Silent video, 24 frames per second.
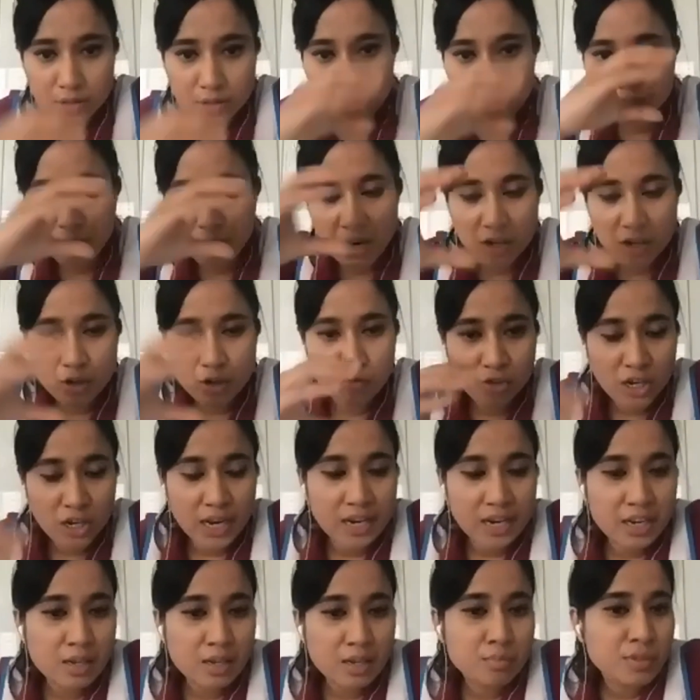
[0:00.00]
part of the
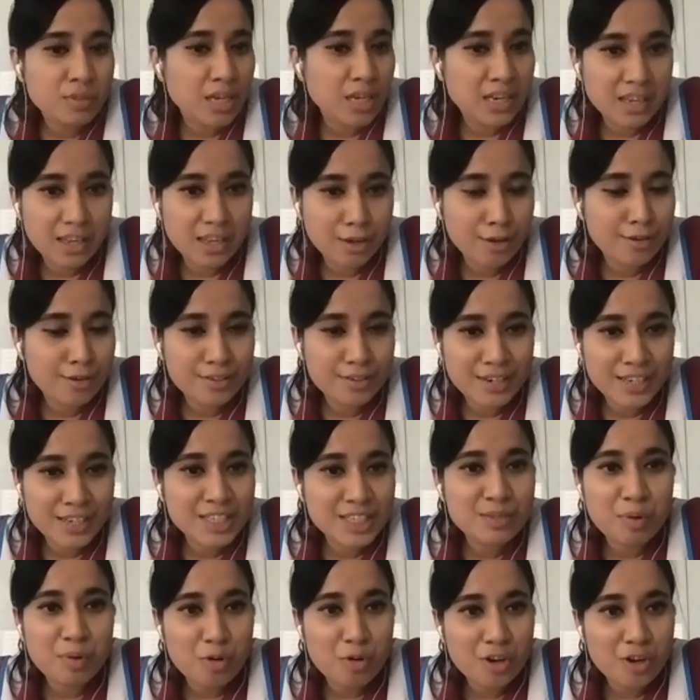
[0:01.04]
IDMs, I think that's
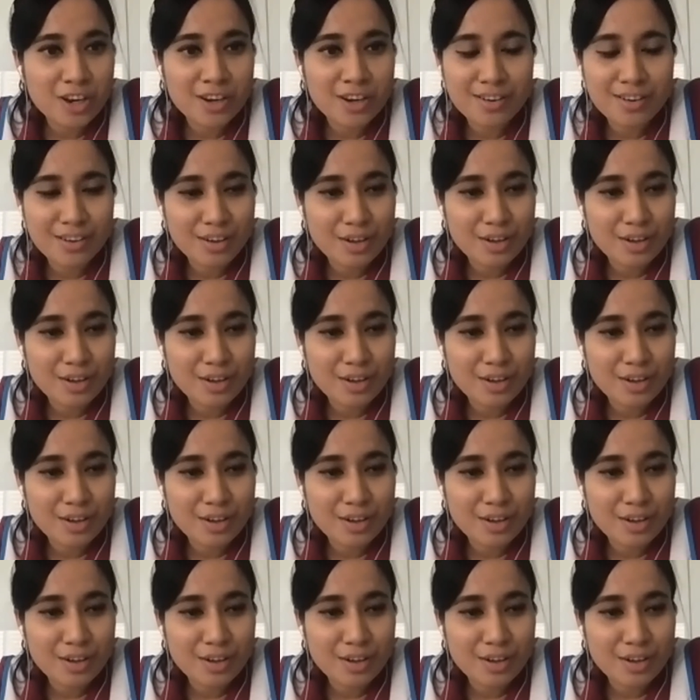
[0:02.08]
about it.